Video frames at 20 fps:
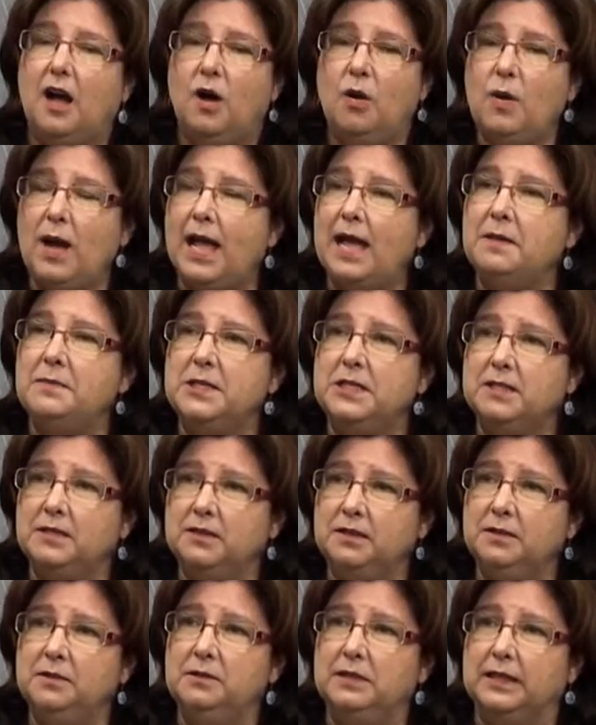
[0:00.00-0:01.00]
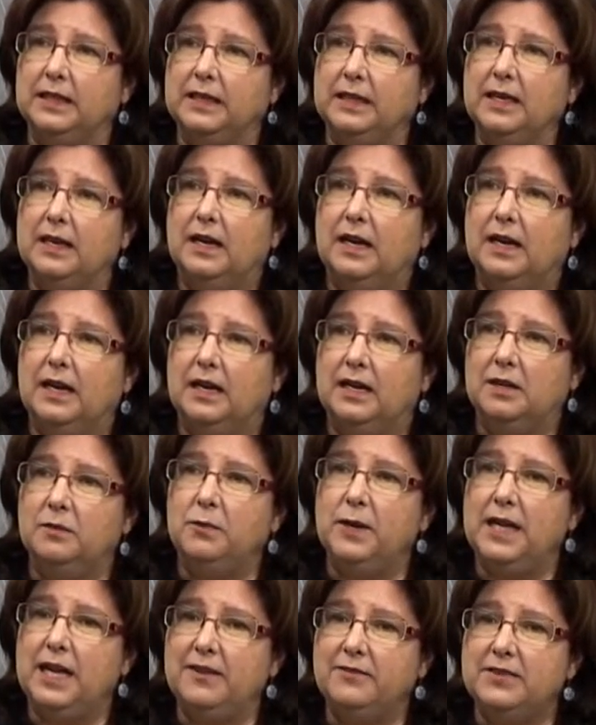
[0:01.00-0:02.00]
Oh, absolutely.
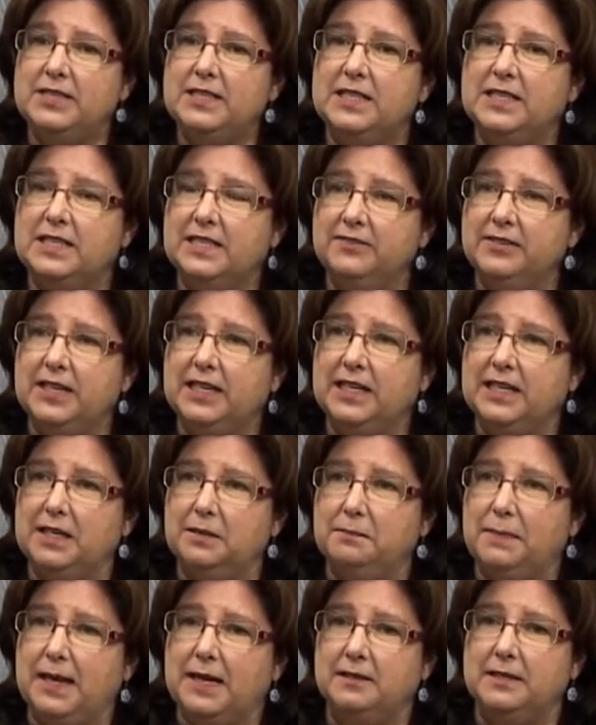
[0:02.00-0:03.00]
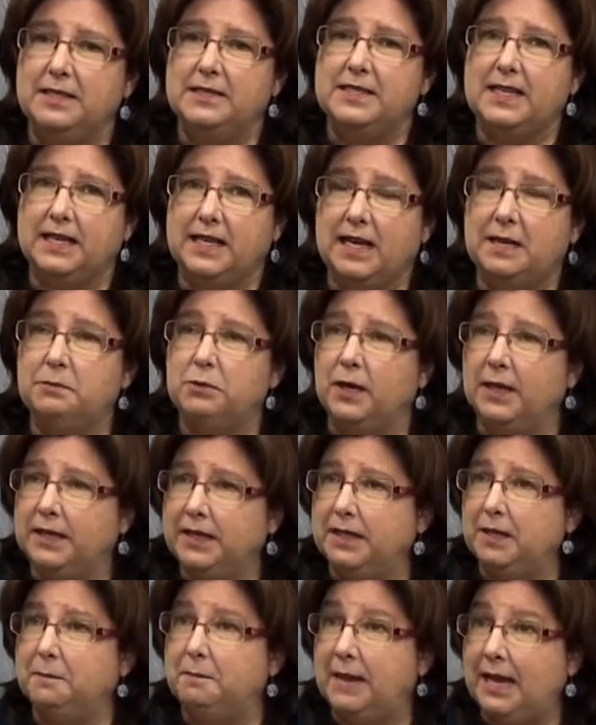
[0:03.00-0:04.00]
We have a significant imbalance, and I brought
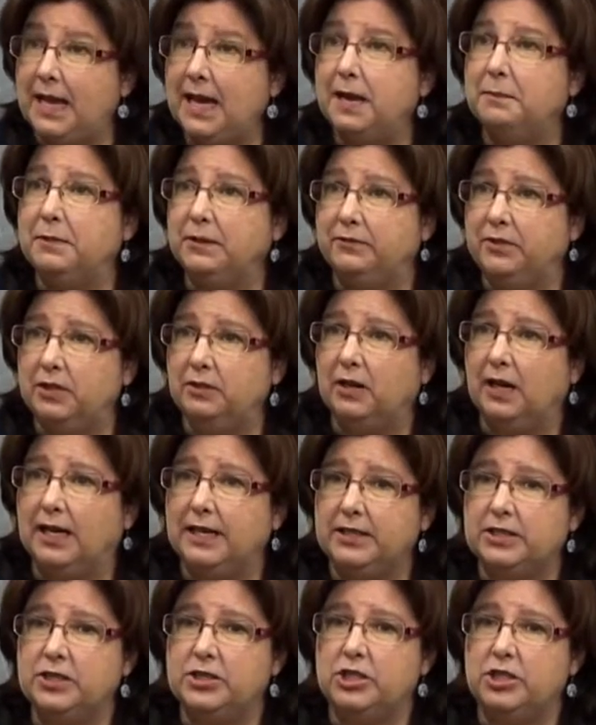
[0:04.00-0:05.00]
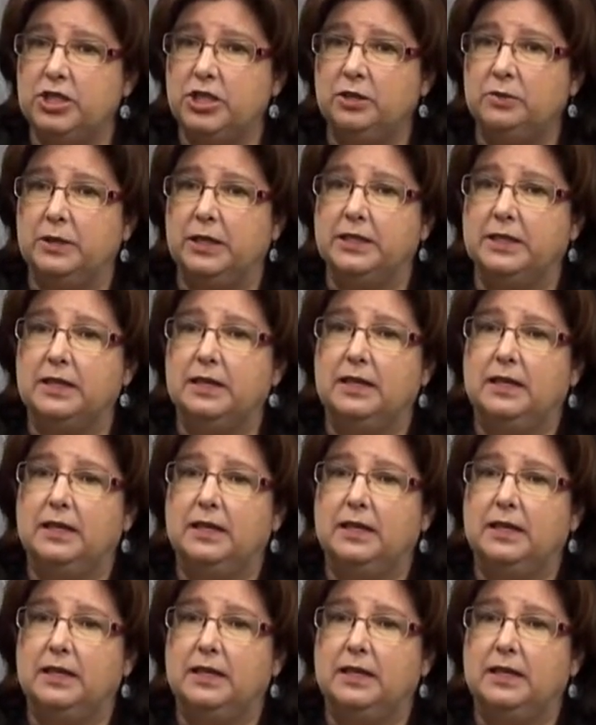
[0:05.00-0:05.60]
in a map if you'd like to show it.